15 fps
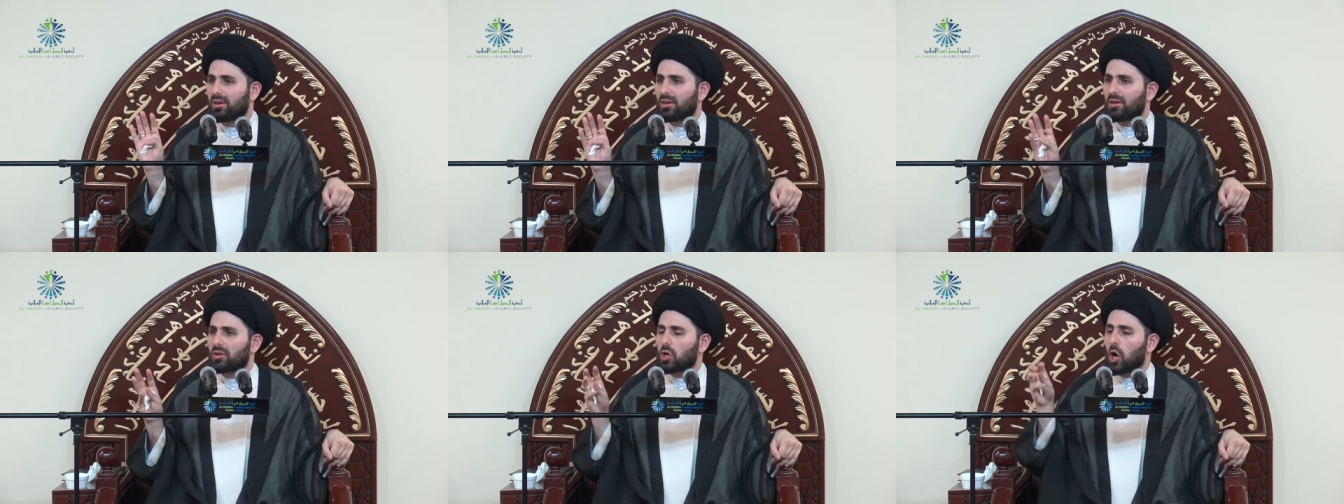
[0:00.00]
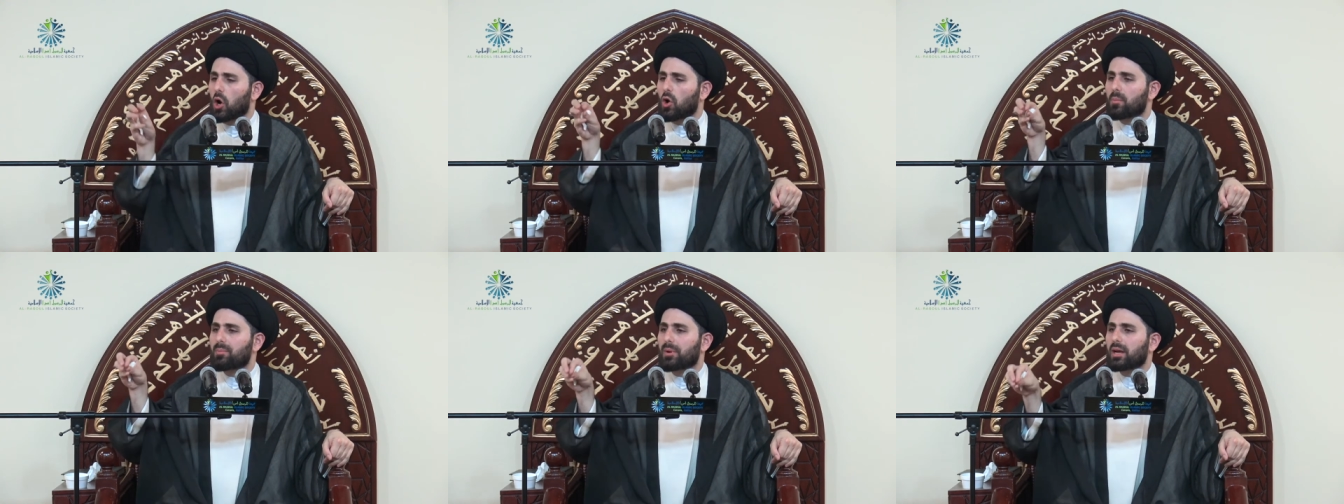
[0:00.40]

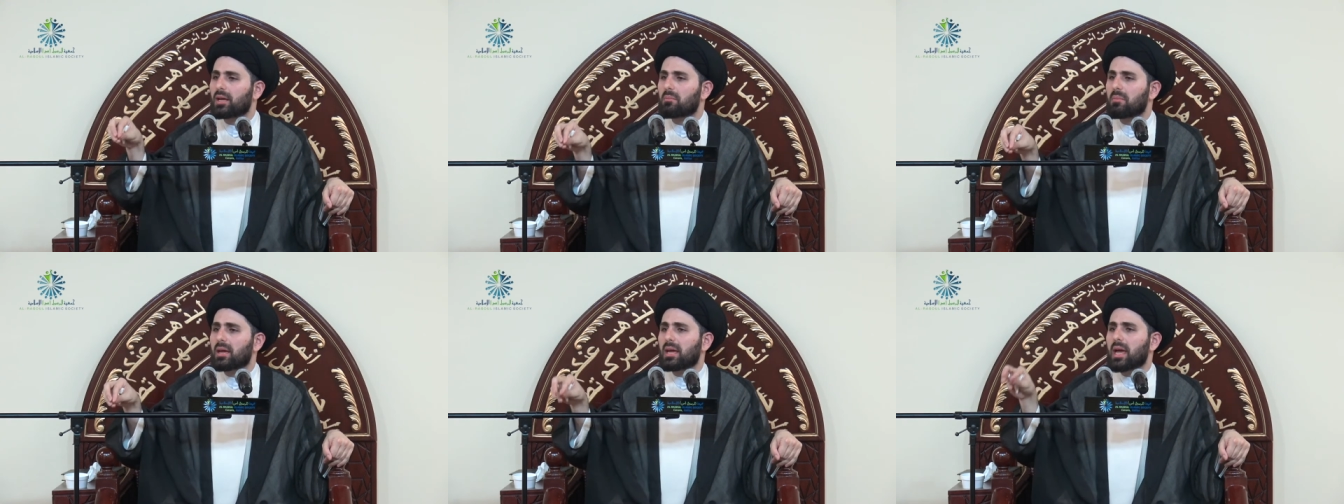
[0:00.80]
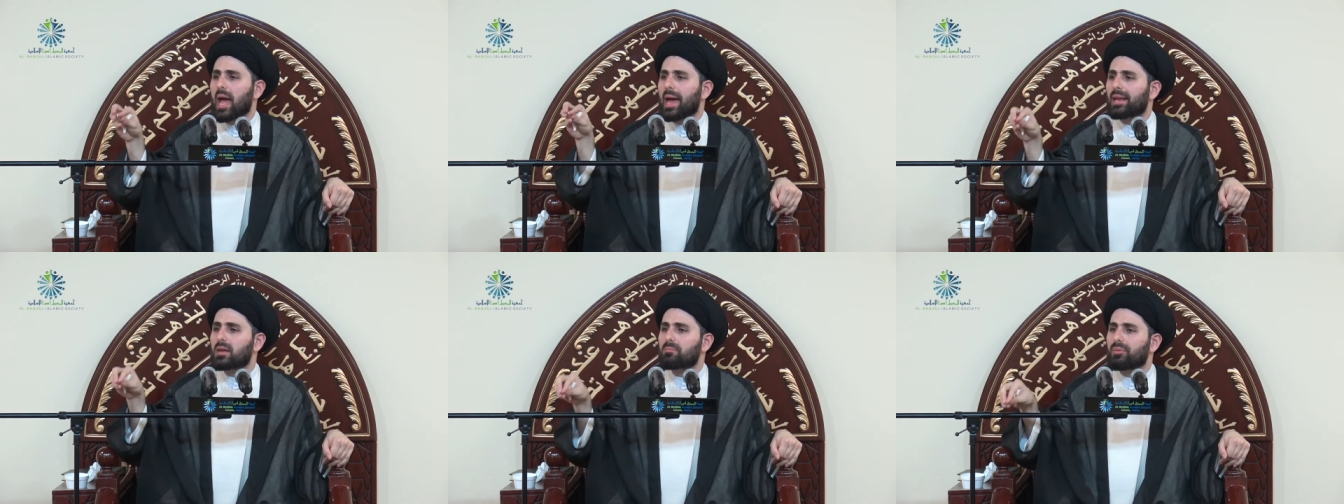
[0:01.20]
go bring me
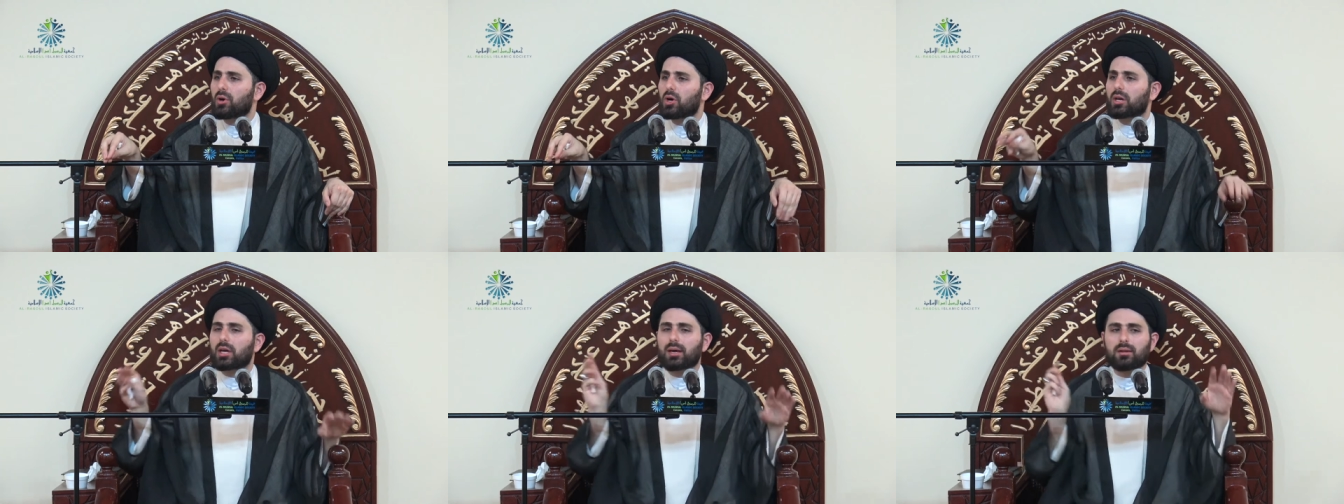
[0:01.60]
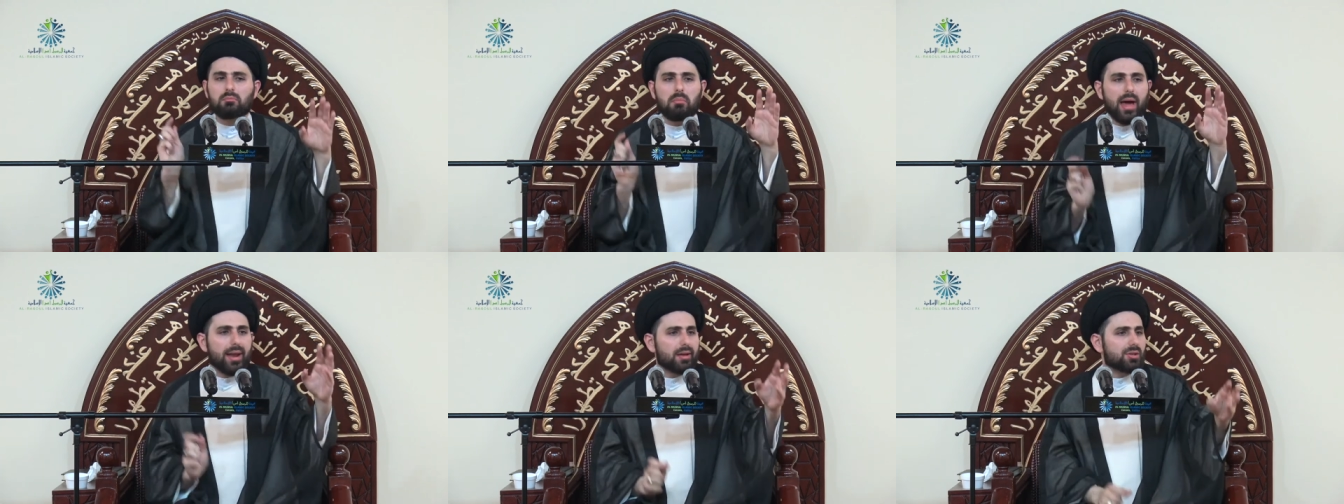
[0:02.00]
any book in
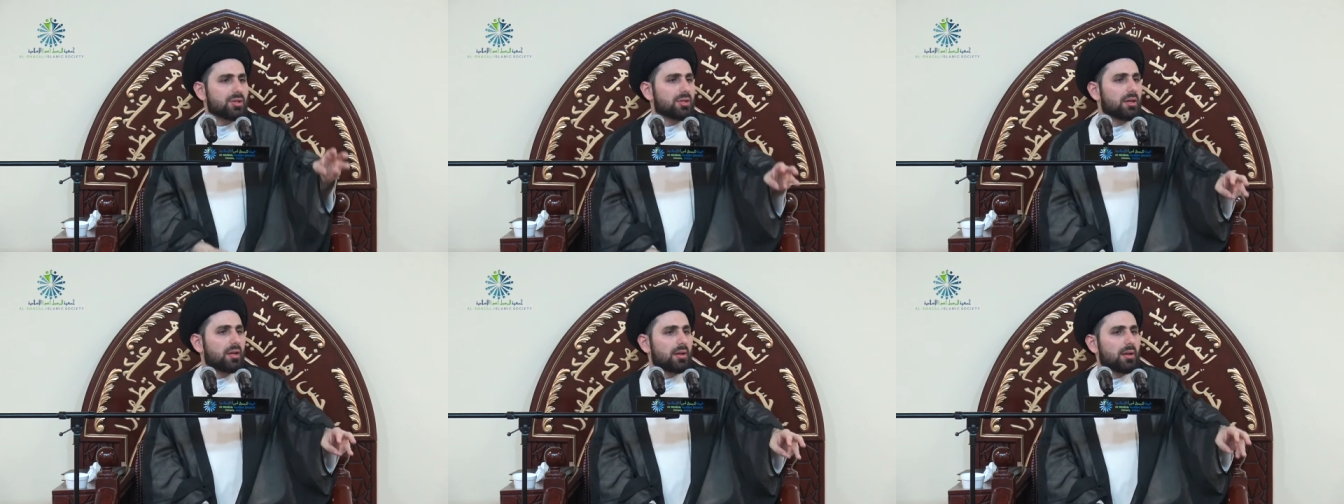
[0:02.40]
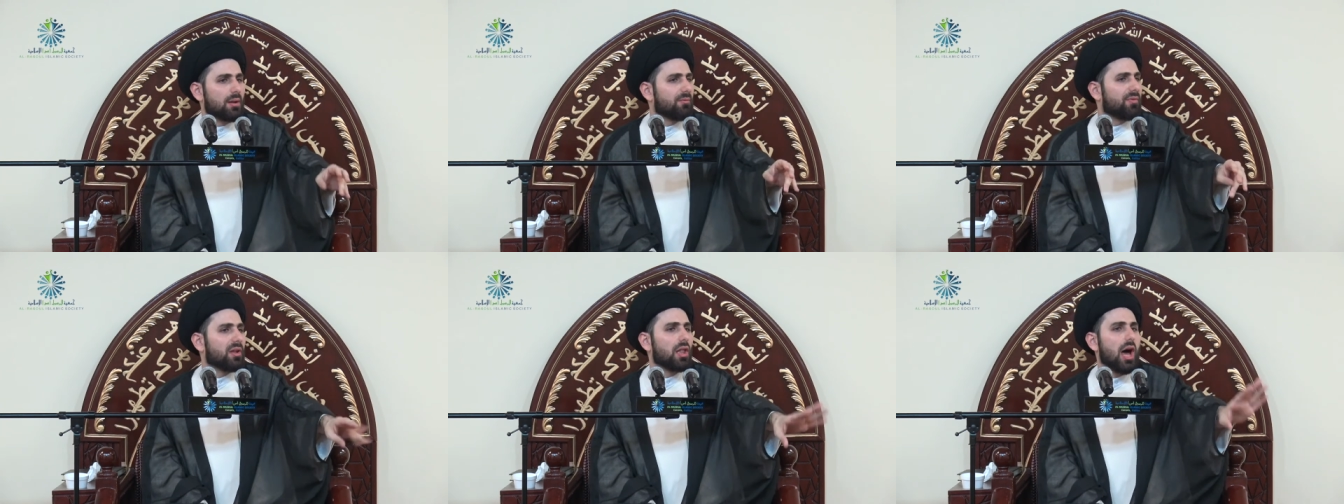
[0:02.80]
medicine and
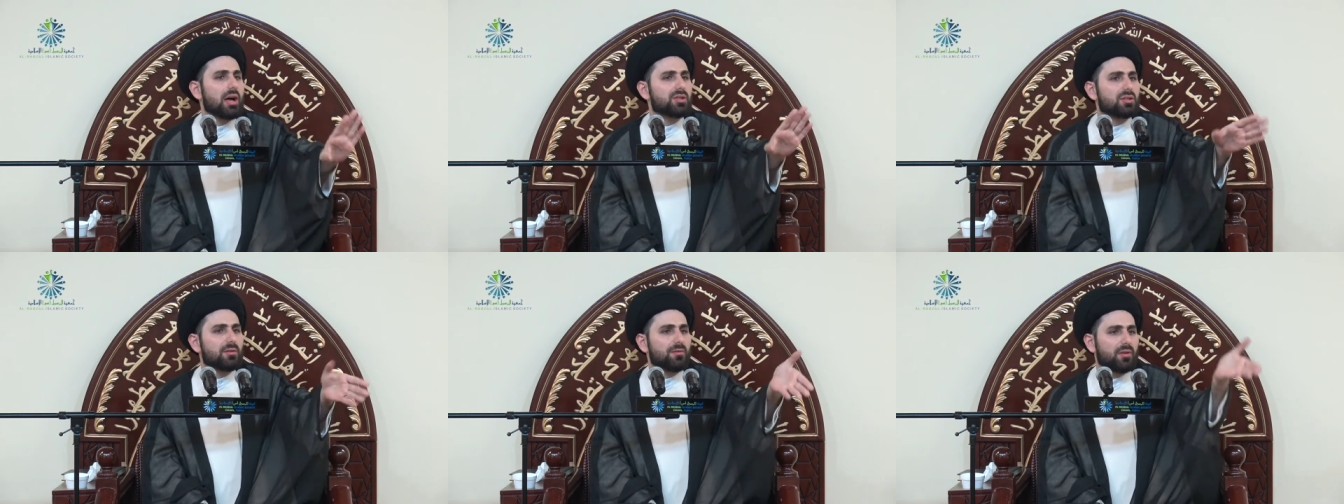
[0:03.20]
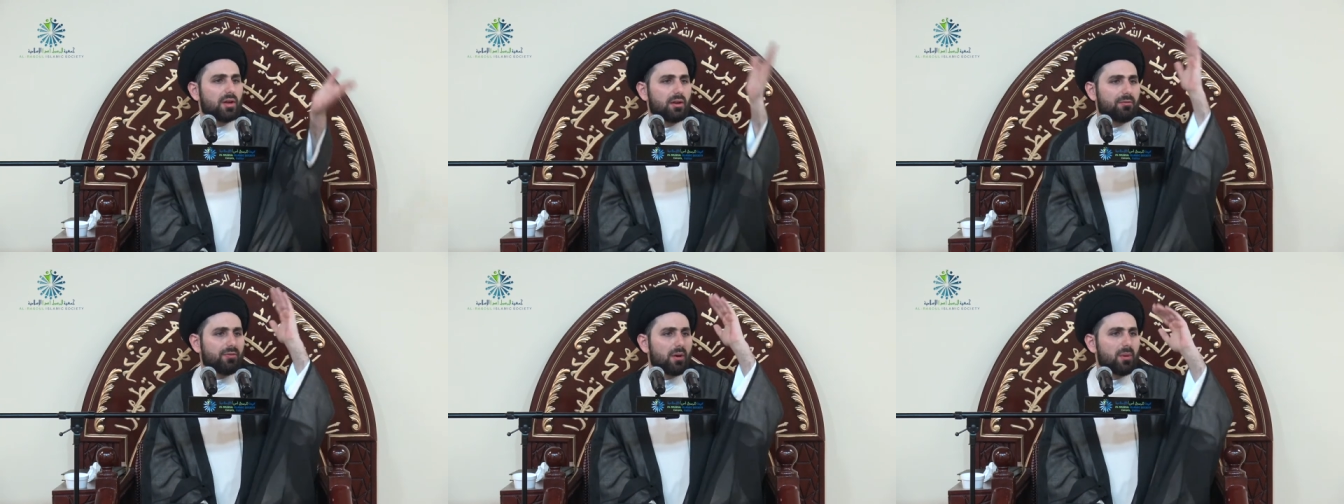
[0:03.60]

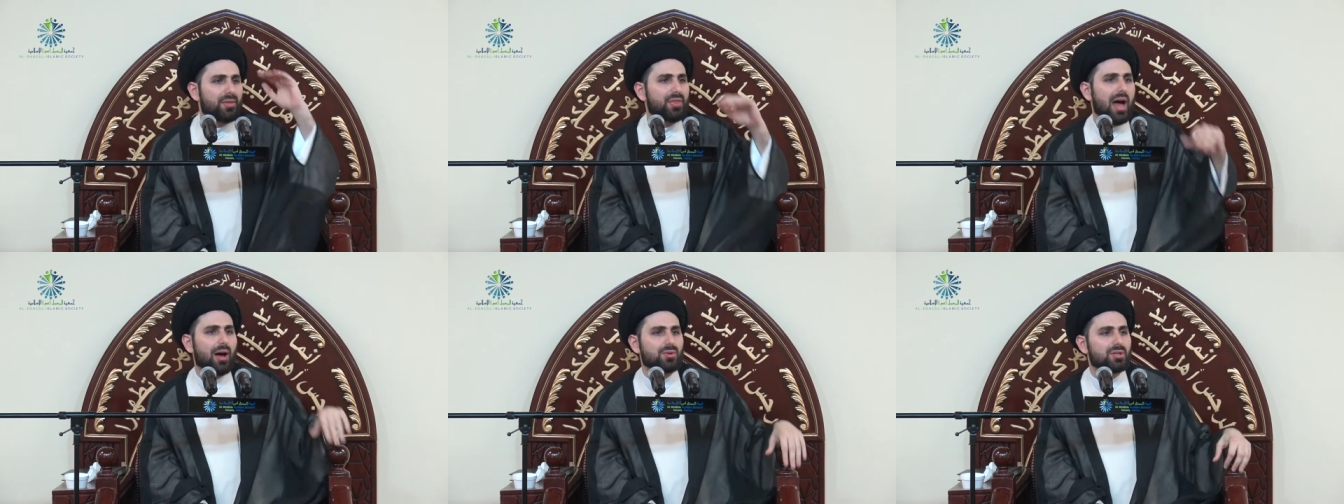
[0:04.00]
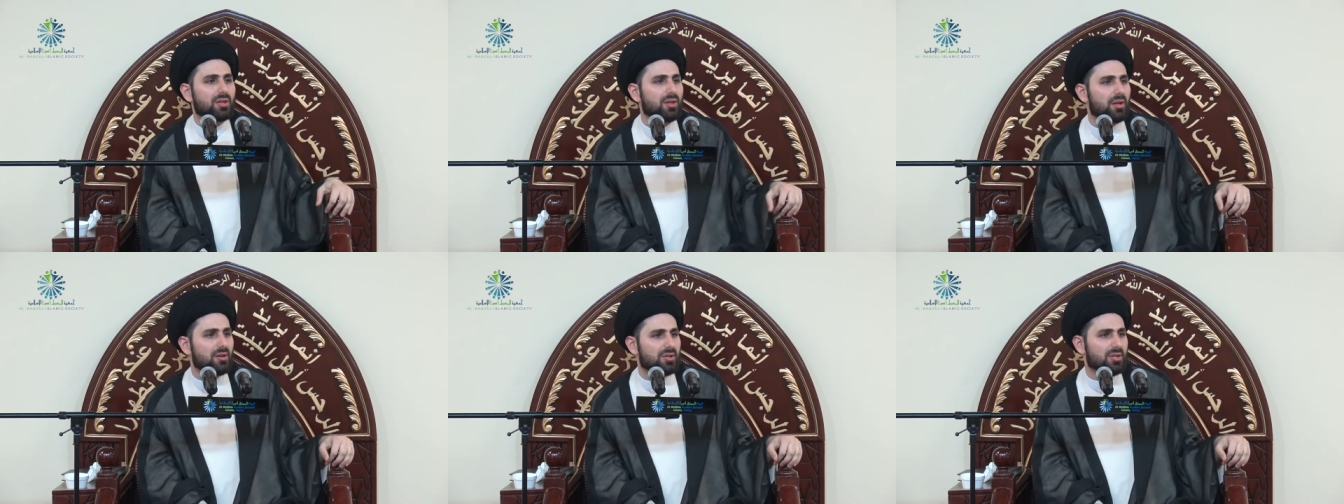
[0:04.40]
philosophy from a thousand
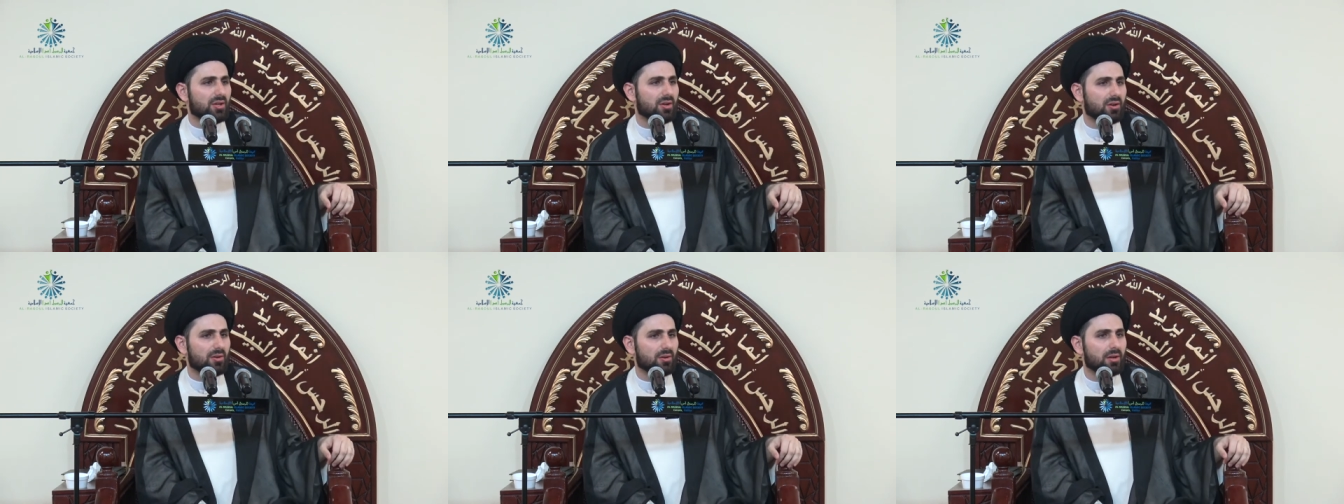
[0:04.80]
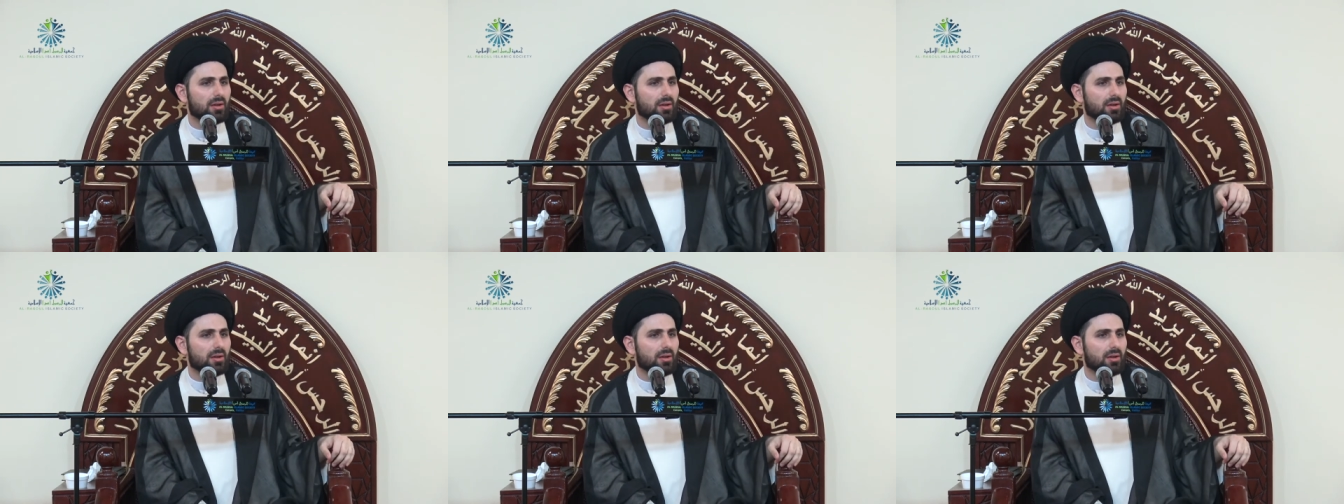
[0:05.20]
years ago